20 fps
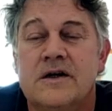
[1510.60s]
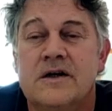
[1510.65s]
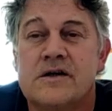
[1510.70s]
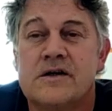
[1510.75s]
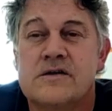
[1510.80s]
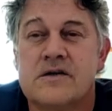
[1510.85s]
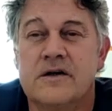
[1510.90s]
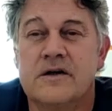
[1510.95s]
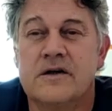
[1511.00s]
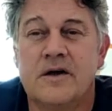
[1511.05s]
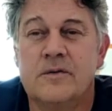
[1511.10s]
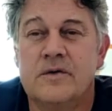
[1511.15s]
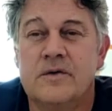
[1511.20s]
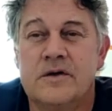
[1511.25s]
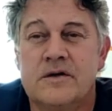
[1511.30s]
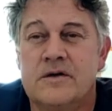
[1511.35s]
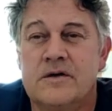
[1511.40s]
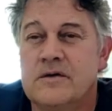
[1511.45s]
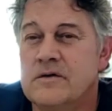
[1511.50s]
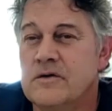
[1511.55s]
So they
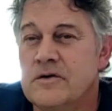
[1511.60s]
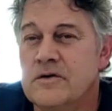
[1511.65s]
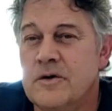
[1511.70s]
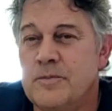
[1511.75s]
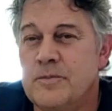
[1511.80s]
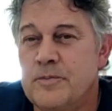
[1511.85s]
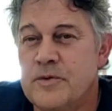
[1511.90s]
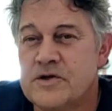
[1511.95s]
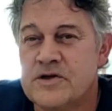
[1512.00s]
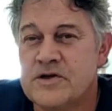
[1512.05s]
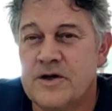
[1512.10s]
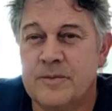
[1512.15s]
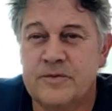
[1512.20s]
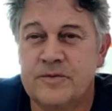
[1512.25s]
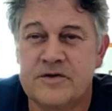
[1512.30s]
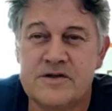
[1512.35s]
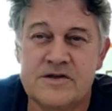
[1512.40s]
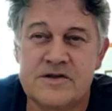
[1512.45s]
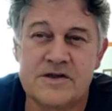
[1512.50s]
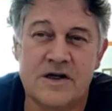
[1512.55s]
would do your
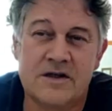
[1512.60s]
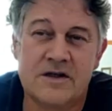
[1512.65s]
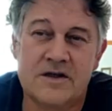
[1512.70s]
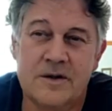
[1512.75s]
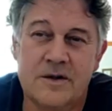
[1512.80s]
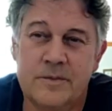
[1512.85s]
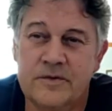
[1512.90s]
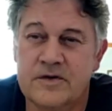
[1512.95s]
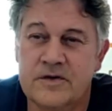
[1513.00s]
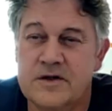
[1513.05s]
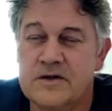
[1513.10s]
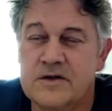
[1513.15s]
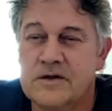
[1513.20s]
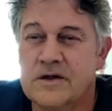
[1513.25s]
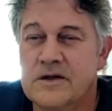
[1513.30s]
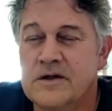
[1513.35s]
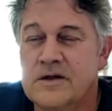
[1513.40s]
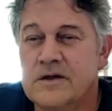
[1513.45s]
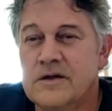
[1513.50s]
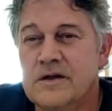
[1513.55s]
push-ups and sit-ups and
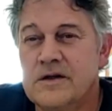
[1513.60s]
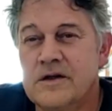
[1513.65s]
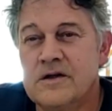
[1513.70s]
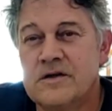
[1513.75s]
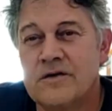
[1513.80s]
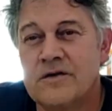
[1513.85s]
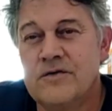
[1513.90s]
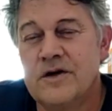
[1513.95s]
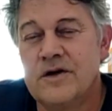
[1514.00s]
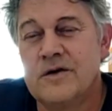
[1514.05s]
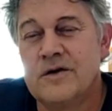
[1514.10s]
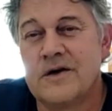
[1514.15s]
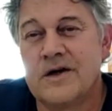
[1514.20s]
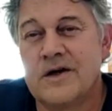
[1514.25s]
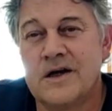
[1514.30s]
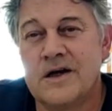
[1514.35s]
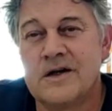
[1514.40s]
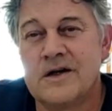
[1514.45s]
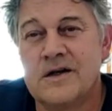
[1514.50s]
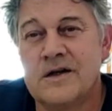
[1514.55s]
then interview
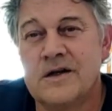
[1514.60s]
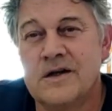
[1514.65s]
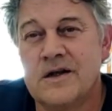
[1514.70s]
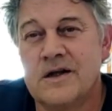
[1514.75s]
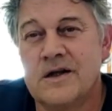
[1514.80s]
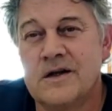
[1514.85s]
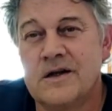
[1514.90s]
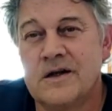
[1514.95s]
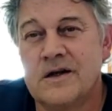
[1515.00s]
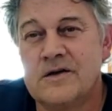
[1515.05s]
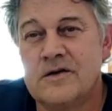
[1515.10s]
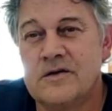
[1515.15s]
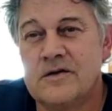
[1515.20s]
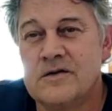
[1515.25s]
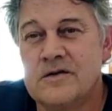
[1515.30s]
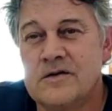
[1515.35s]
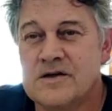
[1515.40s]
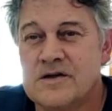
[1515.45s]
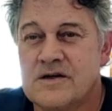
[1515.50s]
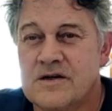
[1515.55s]
again and let you
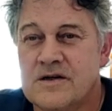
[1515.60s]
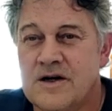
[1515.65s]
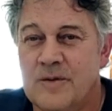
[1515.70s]
do a